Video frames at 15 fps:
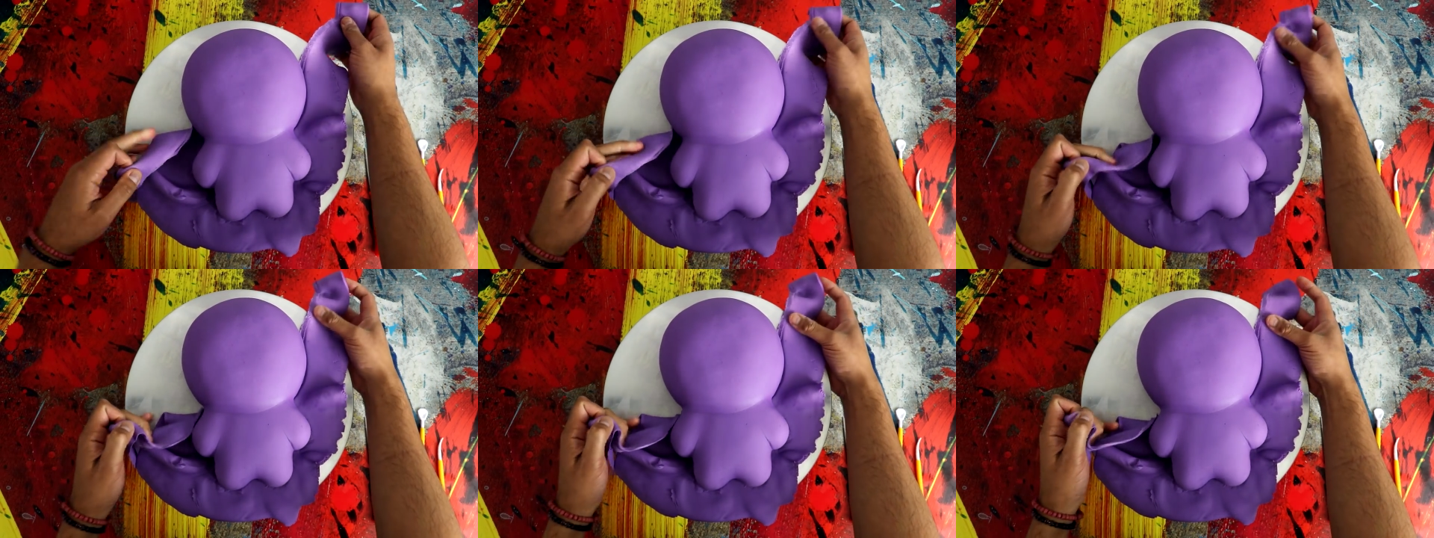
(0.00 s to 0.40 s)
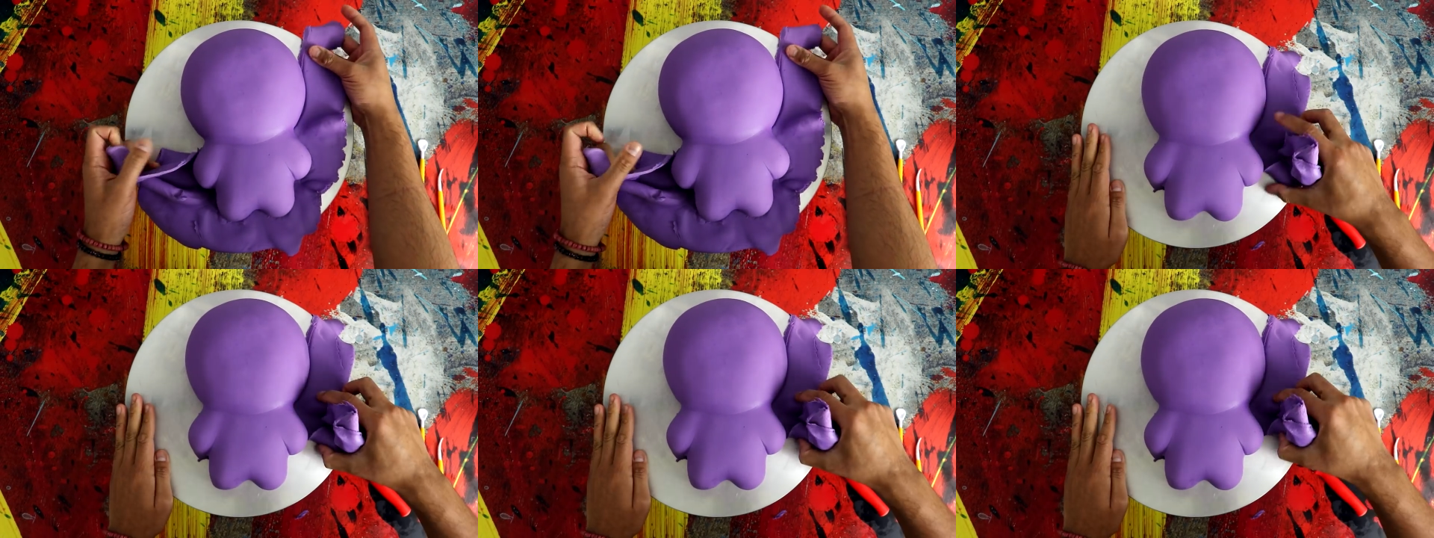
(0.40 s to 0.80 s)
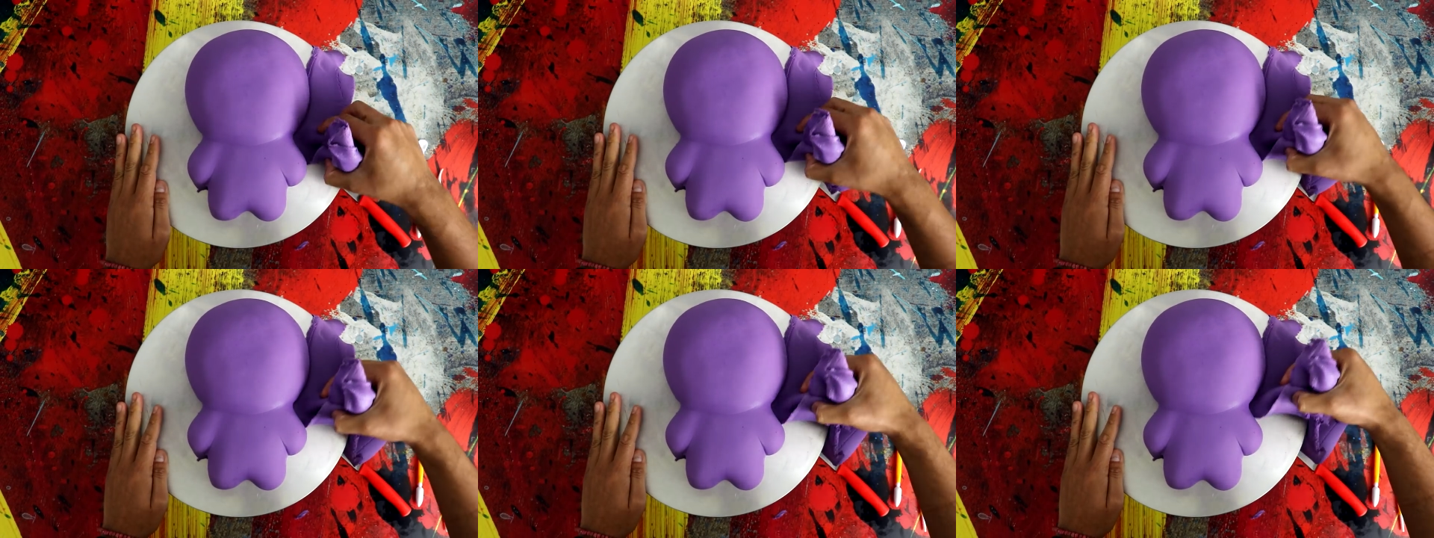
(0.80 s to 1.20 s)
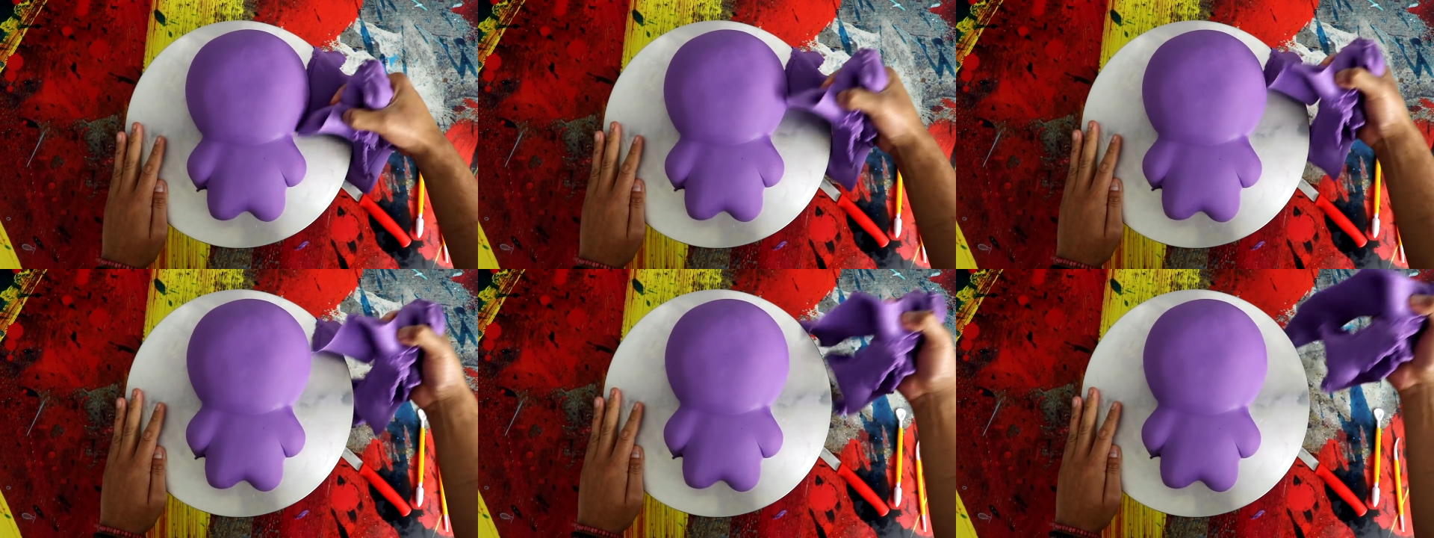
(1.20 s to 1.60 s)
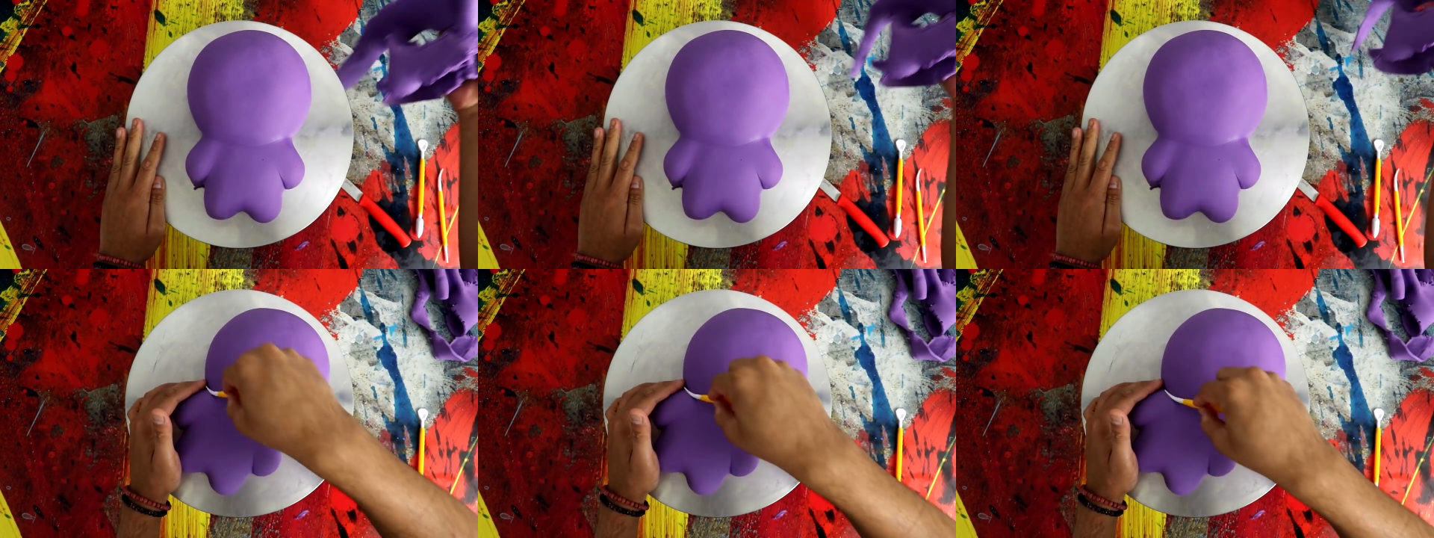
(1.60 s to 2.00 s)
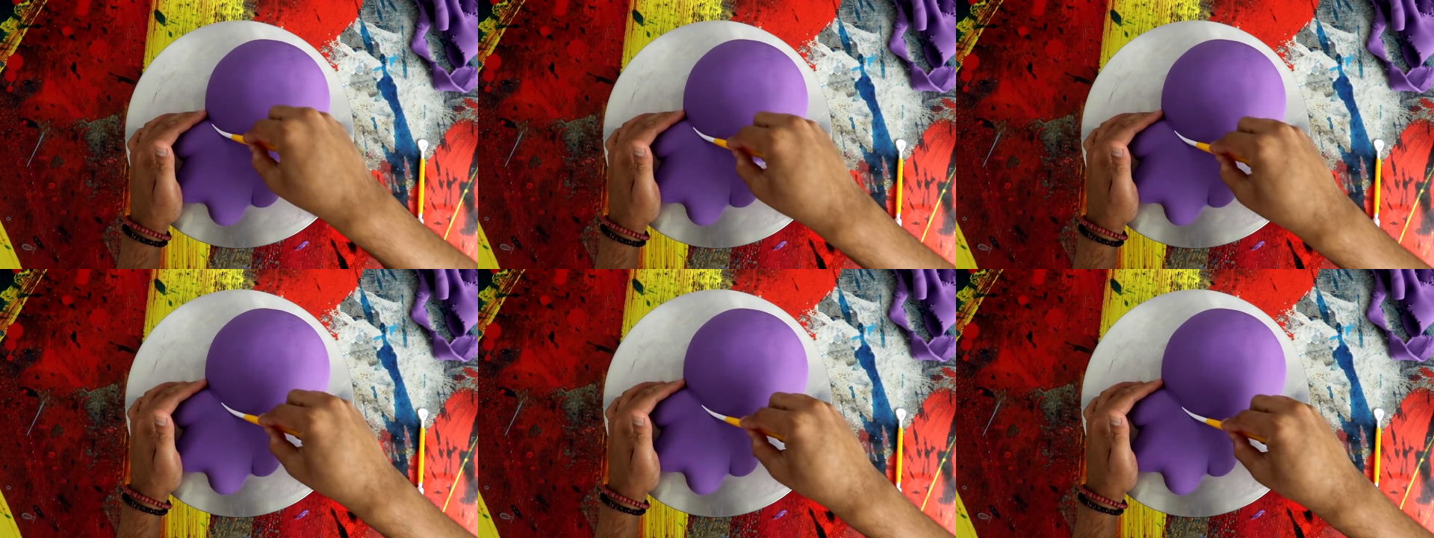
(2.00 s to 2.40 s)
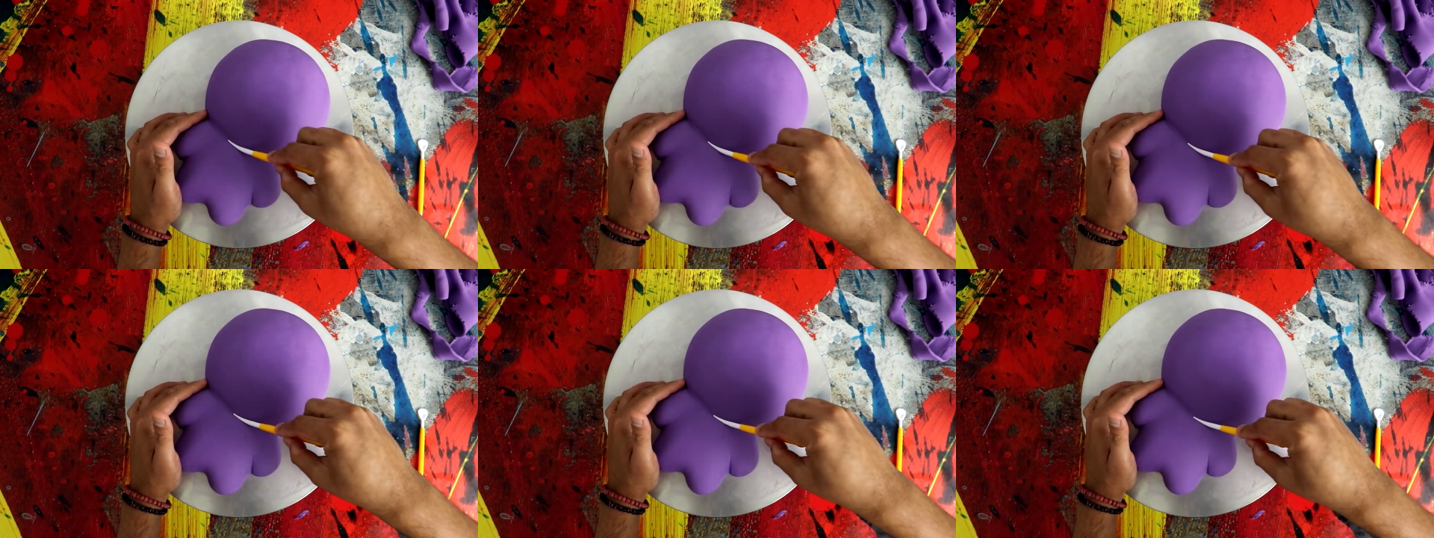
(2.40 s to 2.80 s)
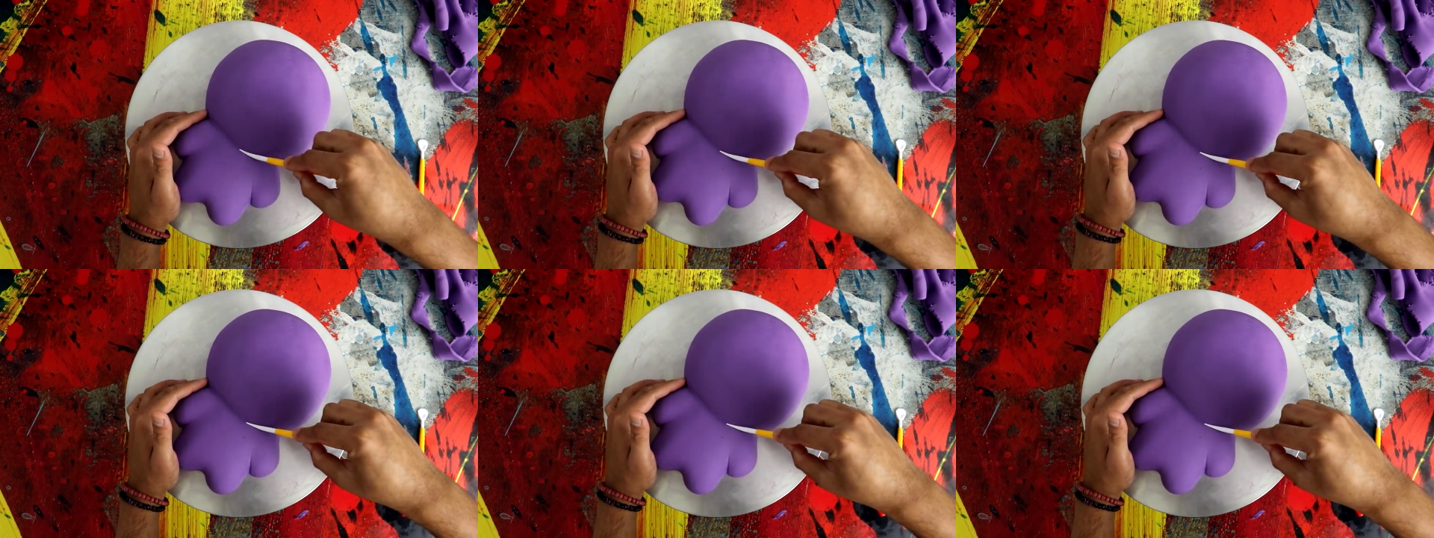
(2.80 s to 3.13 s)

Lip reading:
[unreadable: no face in view]